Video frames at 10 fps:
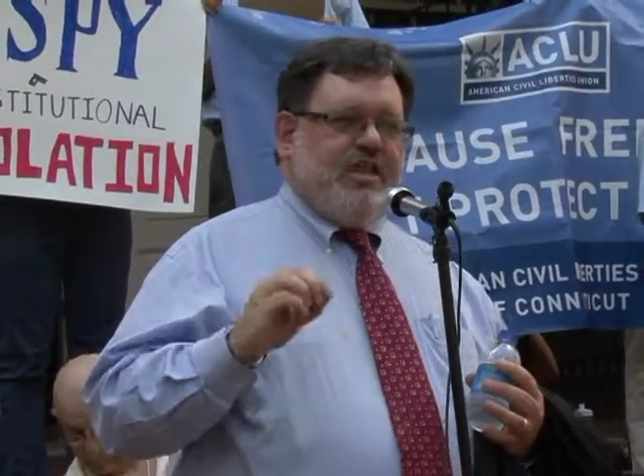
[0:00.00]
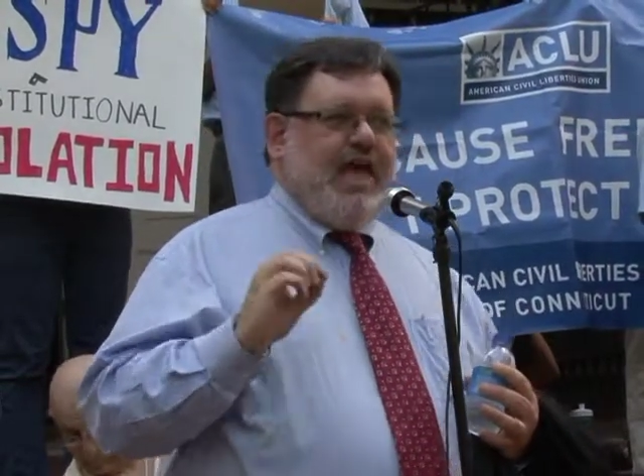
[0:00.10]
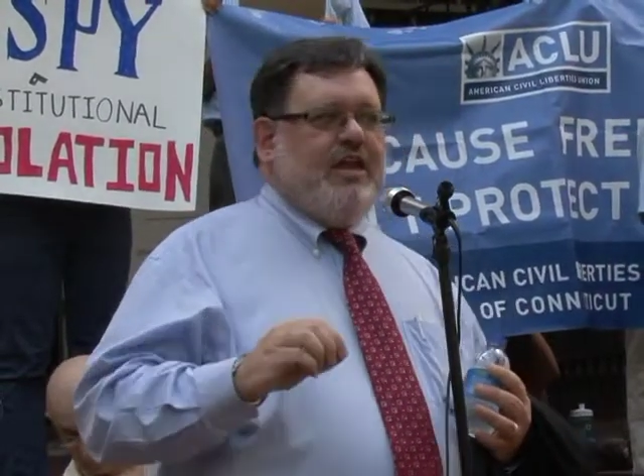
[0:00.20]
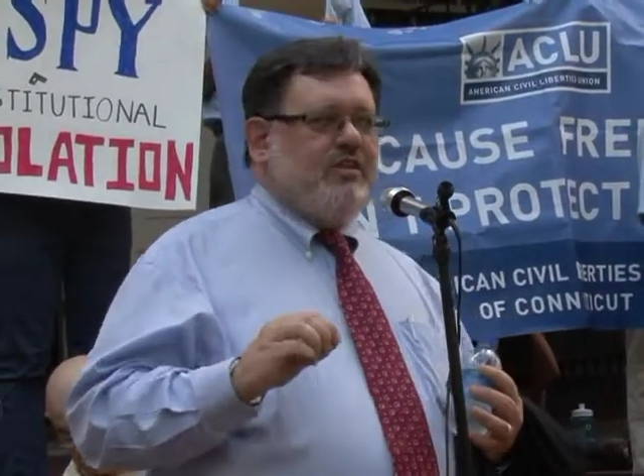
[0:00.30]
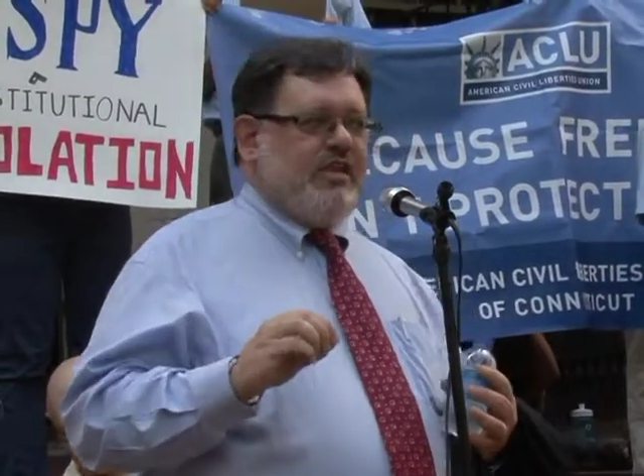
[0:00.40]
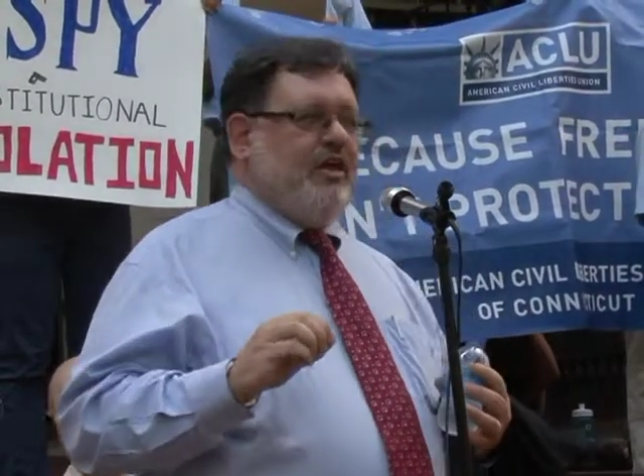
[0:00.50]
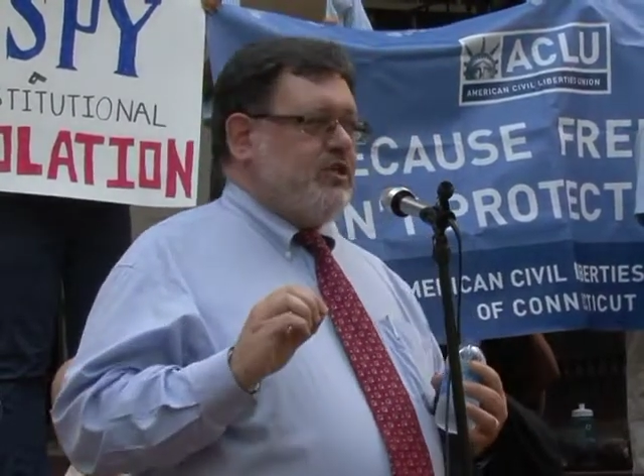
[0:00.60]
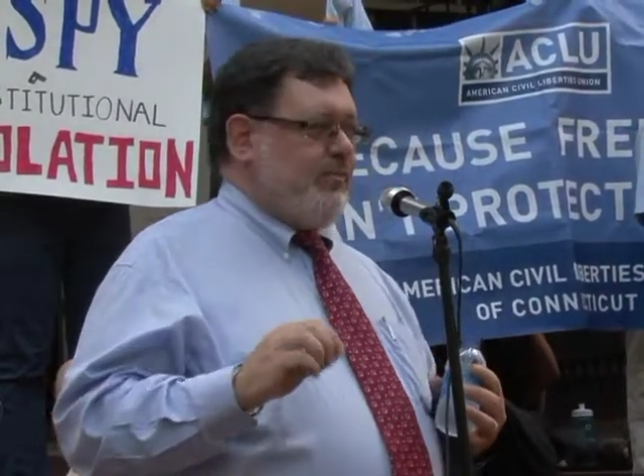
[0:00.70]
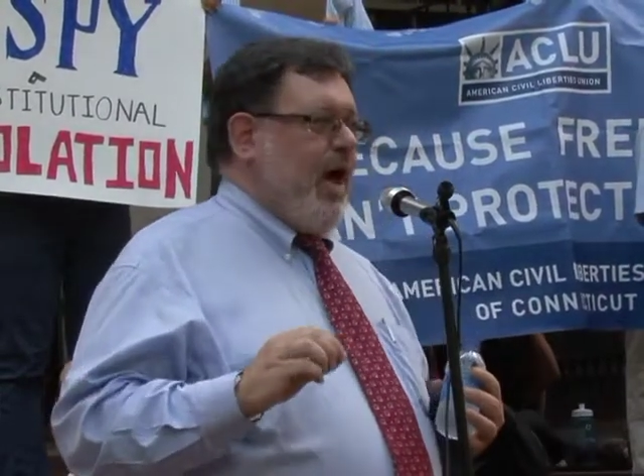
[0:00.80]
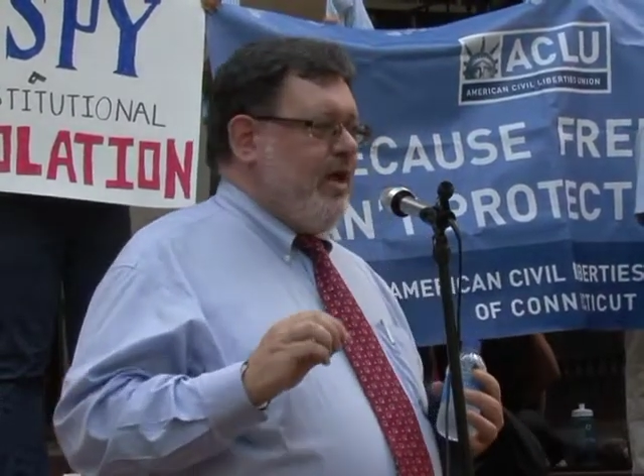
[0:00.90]
NSA
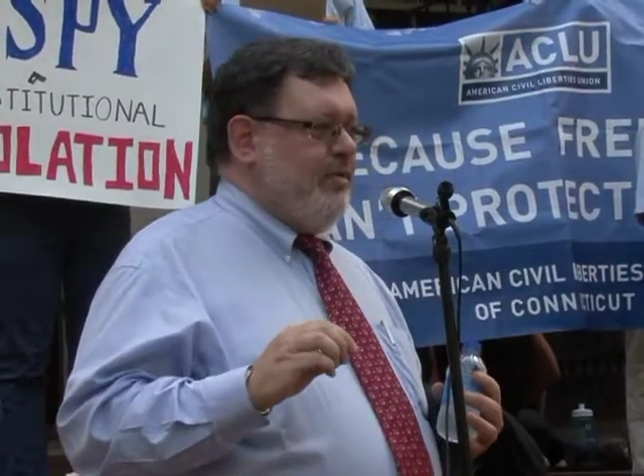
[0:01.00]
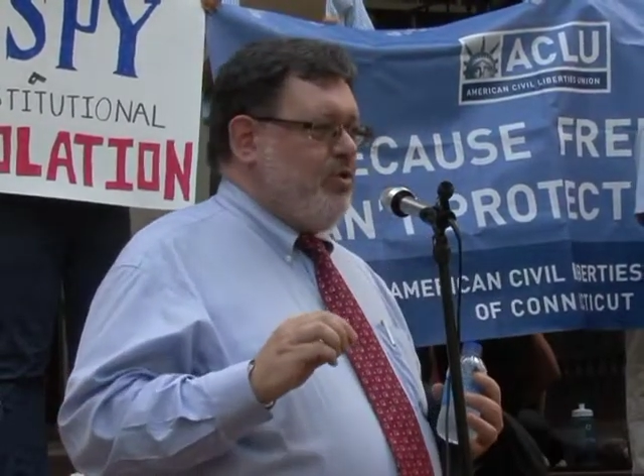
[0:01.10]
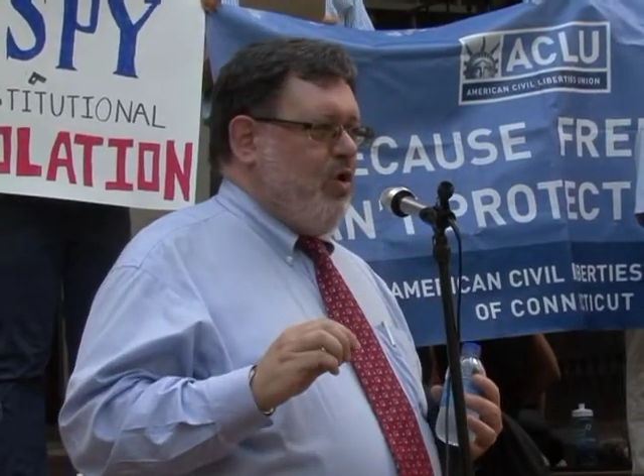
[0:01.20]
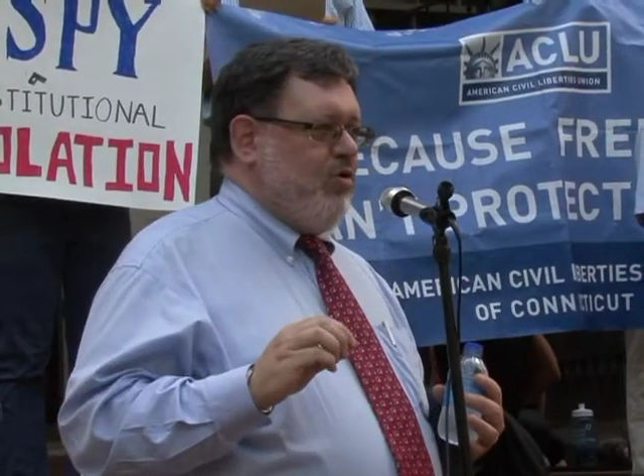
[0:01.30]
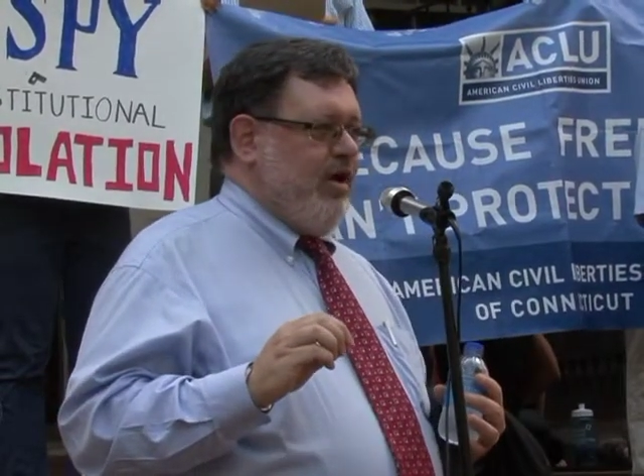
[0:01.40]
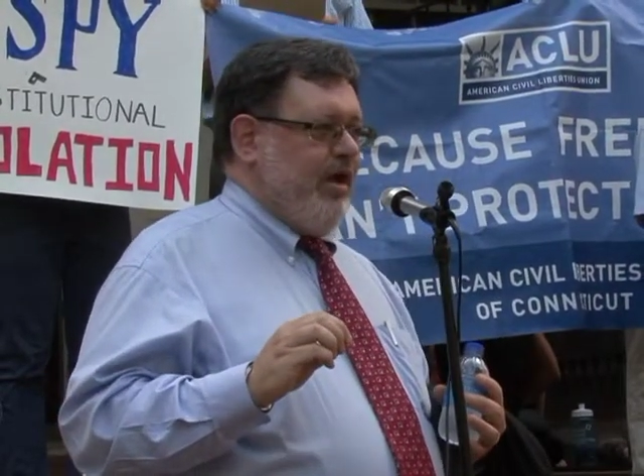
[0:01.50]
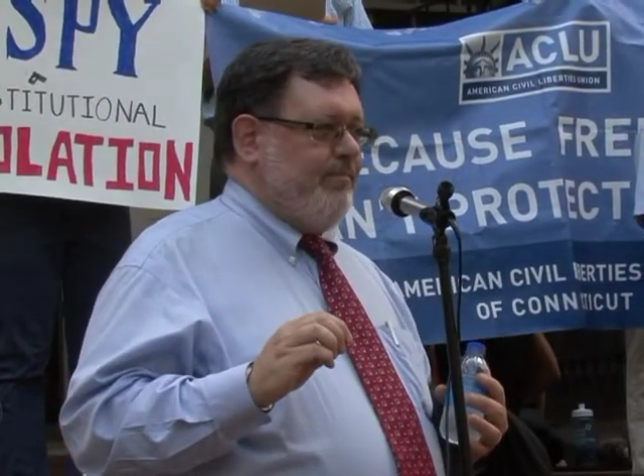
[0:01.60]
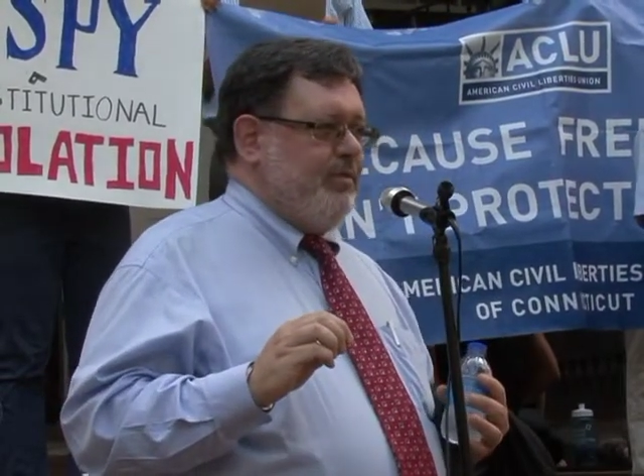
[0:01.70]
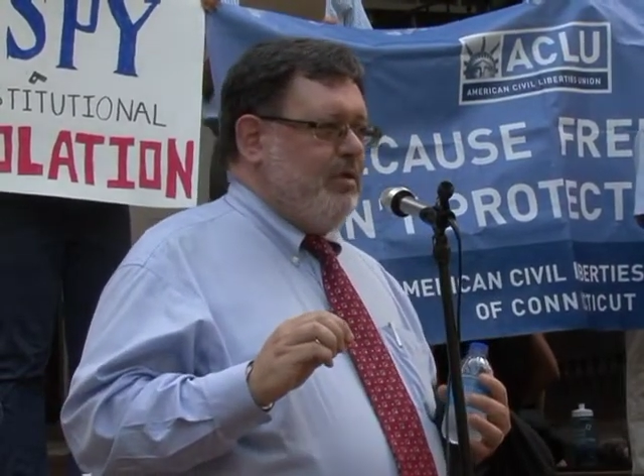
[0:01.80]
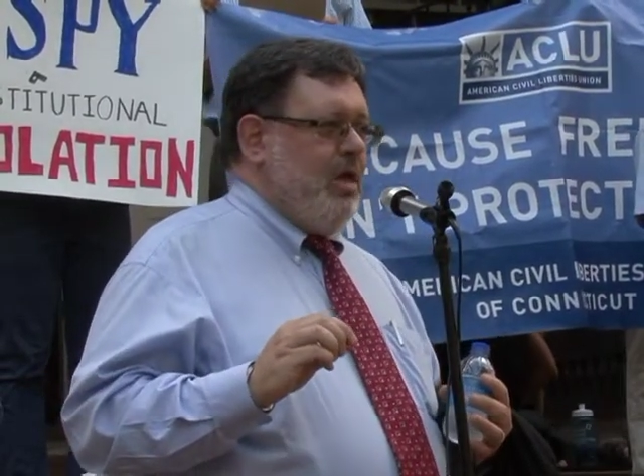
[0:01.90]
spying program,